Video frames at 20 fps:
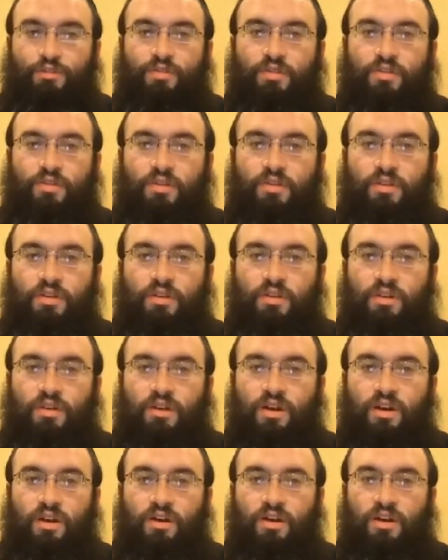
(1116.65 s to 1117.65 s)
If
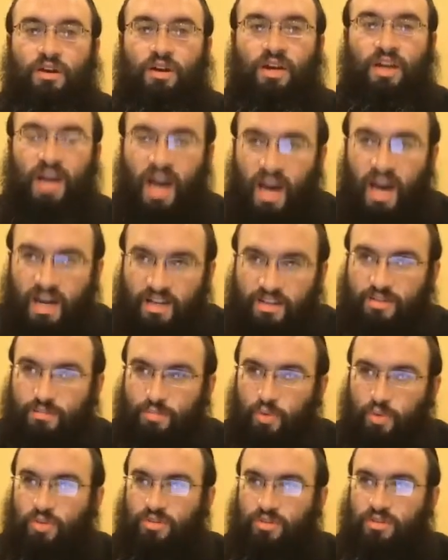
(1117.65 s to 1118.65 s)
God
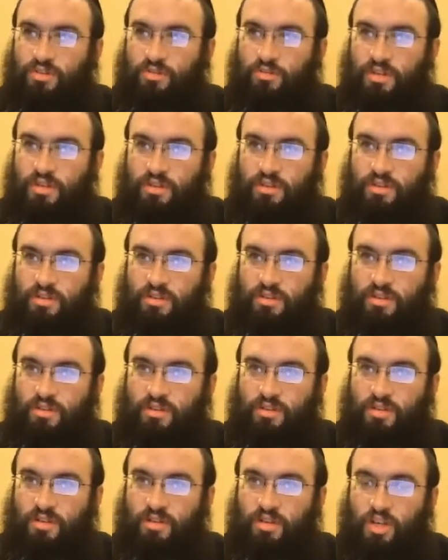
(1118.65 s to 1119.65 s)
is important to me,
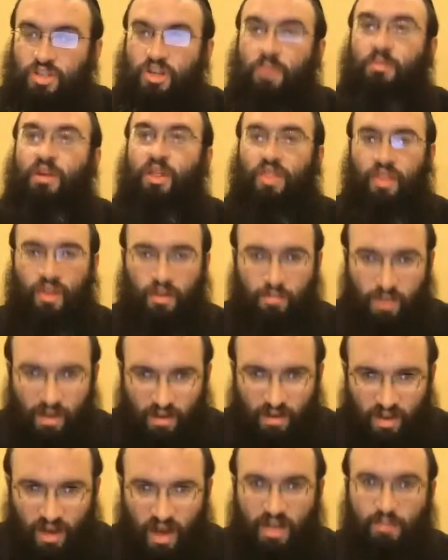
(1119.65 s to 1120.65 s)
so I'm going to think
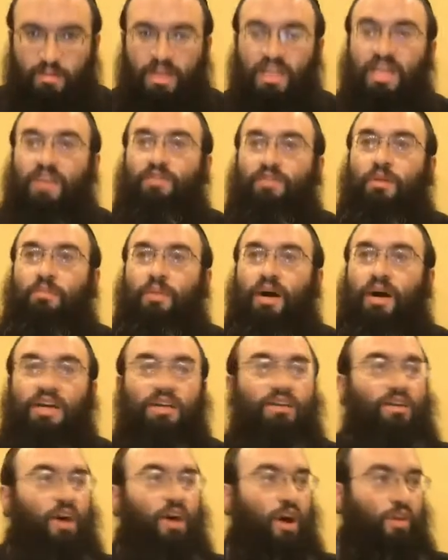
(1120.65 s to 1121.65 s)
about God. I'm going to give up
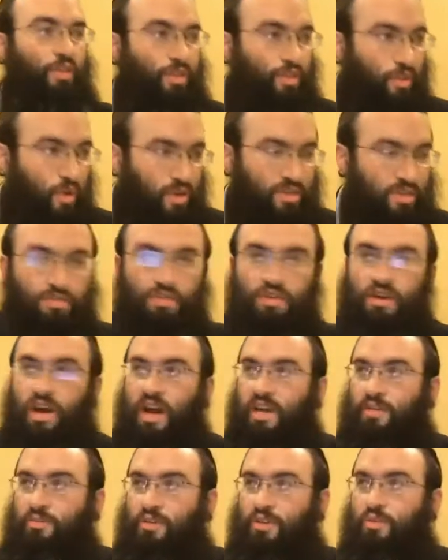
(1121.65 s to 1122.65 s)
my other thoughts for
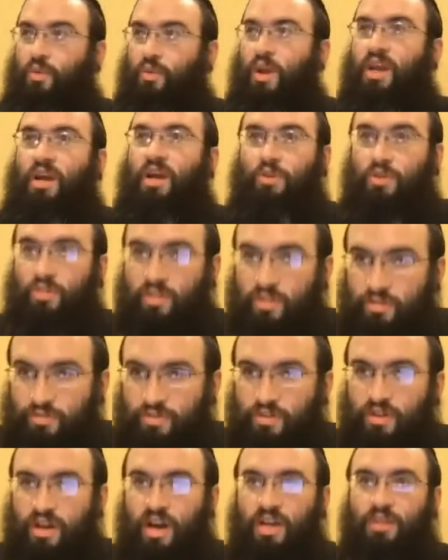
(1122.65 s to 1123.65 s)
God. I'm going to wake up
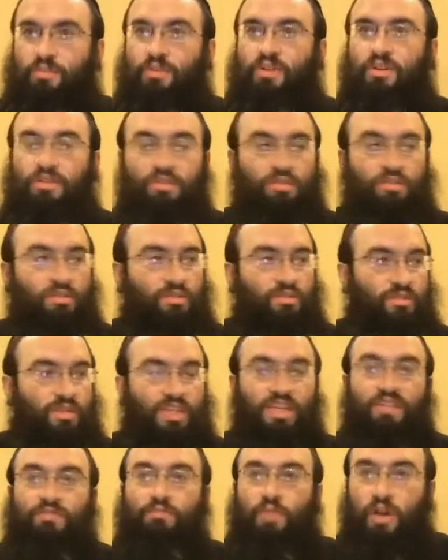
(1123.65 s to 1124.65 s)
early for God. I'm going to
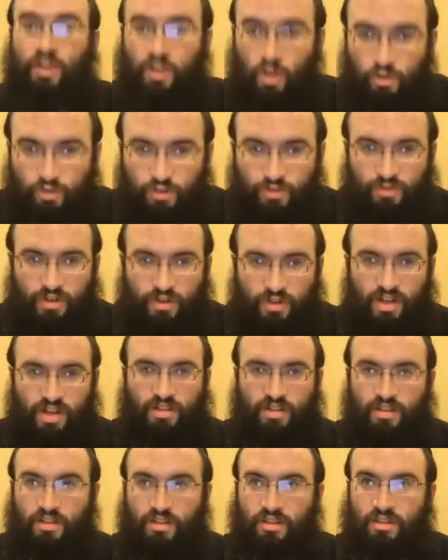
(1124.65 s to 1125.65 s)
give money over for
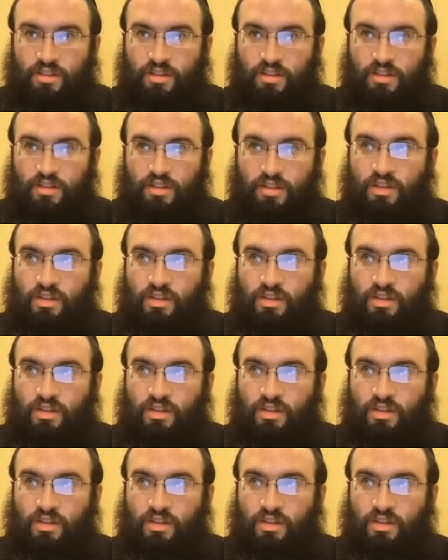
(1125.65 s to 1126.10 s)
God.